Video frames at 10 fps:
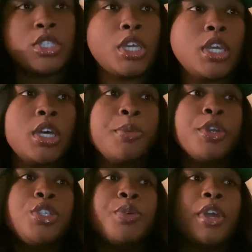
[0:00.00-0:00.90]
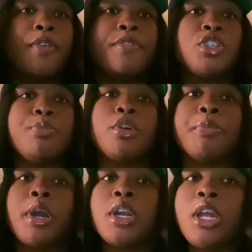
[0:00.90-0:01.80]
yeah, we're doing a vision board
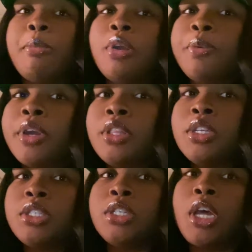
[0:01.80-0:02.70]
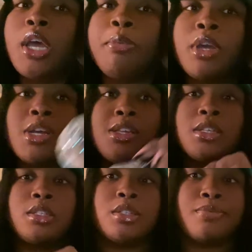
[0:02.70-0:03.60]
party. I'm gonna wear this
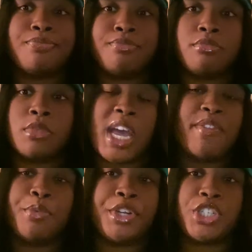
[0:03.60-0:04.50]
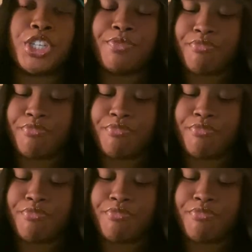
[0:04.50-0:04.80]
because I haven't worn it yet.